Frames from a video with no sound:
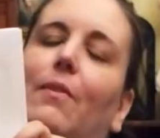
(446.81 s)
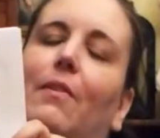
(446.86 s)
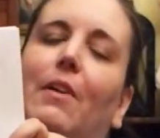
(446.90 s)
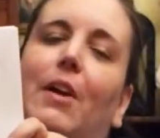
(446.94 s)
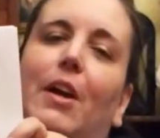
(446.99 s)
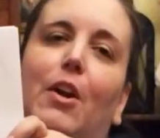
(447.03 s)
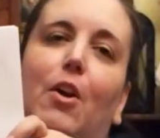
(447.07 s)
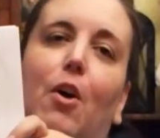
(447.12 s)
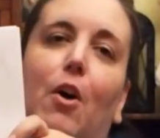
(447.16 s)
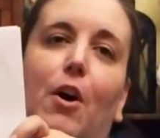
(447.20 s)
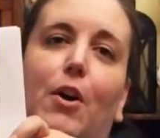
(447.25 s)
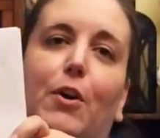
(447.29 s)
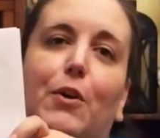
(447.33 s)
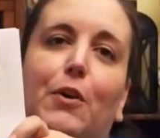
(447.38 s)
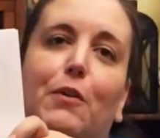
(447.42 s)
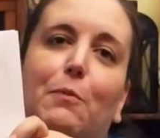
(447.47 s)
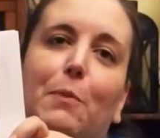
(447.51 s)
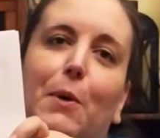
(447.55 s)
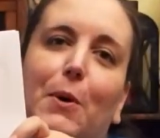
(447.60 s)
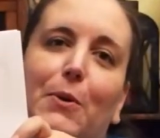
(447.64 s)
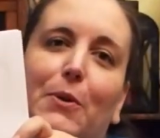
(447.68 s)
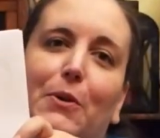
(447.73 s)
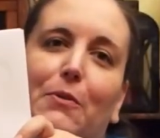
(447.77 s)
in honor of
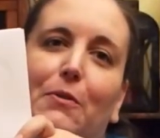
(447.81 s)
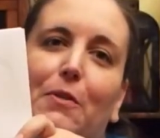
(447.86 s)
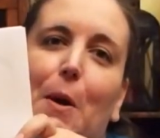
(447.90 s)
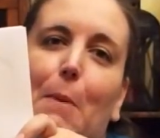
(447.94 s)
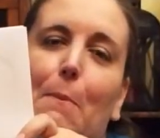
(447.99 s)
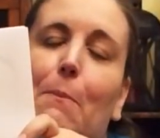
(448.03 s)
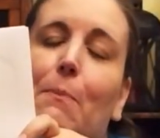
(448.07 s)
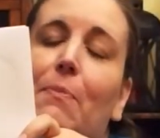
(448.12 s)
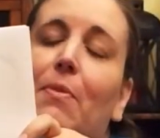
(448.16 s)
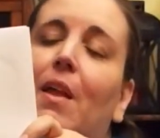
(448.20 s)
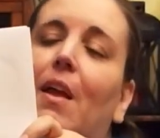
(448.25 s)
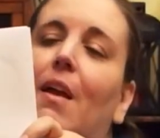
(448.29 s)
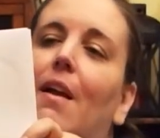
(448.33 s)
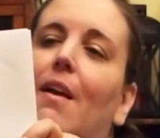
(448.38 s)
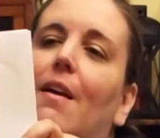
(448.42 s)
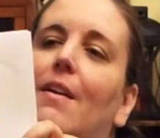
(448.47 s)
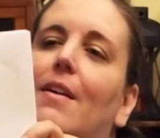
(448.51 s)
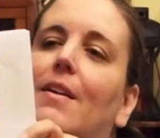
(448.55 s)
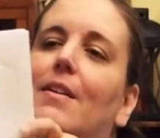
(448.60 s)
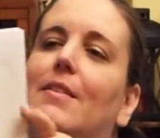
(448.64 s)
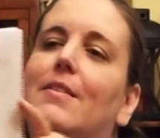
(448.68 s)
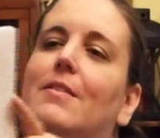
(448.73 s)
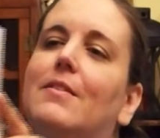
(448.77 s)
both of them.
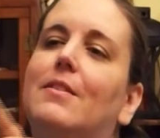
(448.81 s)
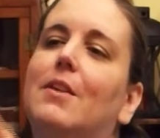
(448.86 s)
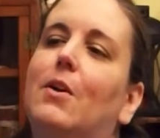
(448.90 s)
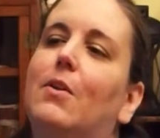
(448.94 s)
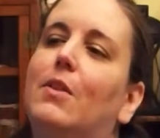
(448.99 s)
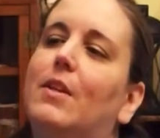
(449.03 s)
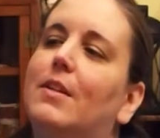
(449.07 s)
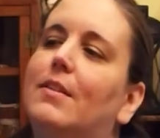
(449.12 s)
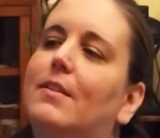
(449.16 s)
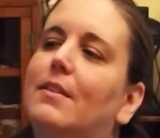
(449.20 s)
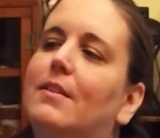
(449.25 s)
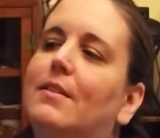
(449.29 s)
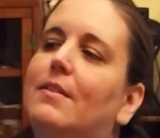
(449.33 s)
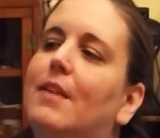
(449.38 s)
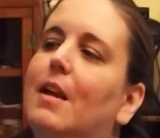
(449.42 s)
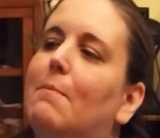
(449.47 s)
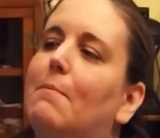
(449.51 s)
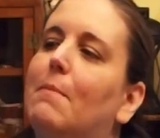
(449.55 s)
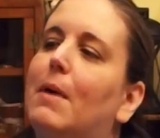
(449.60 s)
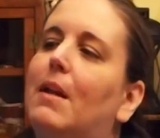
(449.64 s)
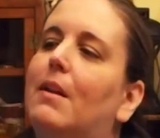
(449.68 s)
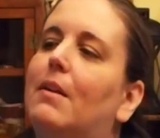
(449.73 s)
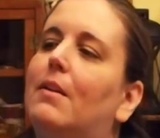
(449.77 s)
So this is
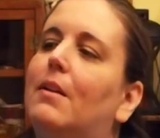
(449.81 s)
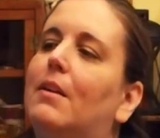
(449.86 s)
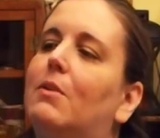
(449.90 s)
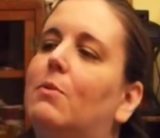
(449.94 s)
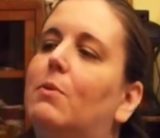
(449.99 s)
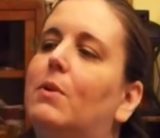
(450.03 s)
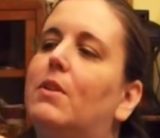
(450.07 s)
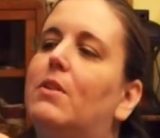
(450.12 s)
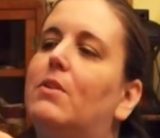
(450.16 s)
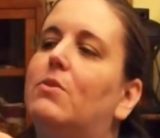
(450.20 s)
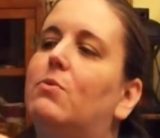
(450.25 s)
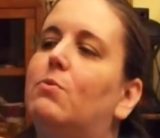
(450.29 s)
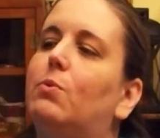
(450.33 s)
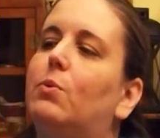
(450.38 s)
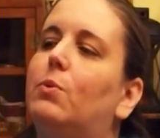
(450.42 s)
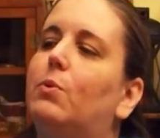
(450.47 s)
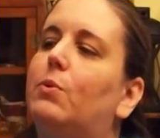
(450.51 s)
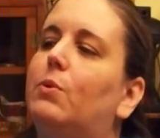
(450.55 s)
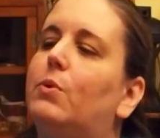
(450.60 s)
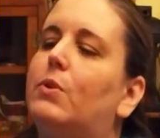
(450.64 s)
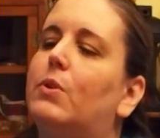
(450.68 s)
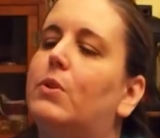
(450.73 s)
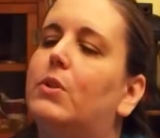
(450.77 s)
St. Benedict with his
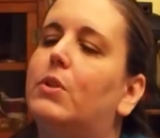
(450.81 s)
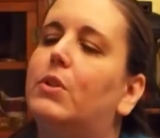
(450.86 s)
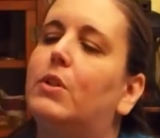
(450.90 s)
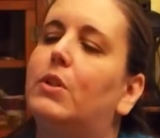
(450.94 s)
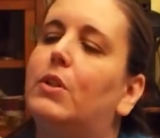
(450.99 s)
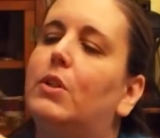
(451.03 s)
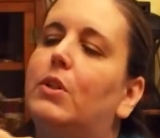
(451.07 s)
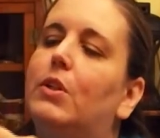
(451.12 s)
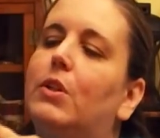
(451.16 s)
rules.